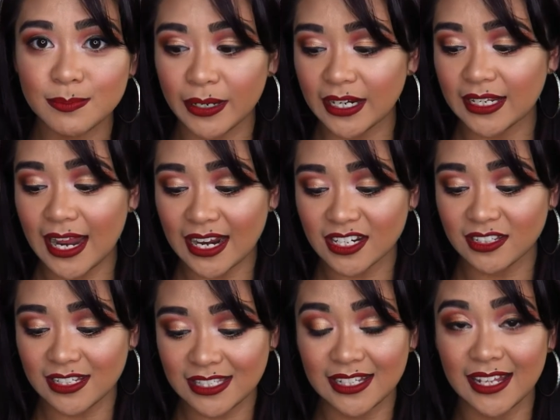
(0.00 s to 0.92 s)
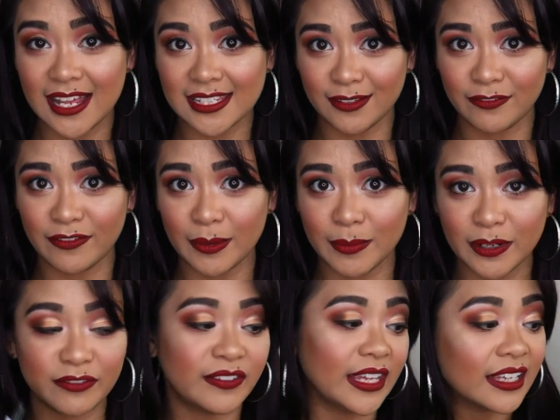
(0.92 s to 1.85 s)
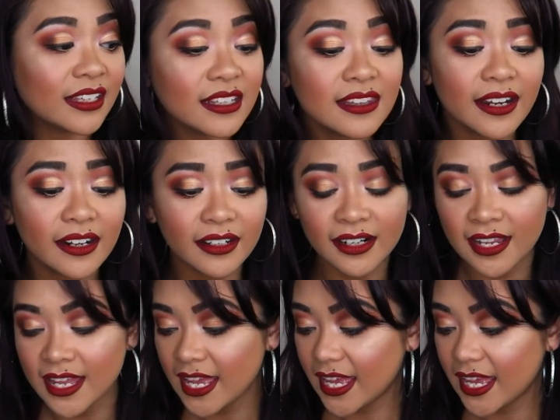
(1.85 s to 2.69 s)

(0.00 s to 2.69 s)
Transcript: but it actually still has a fair bit of ink in there.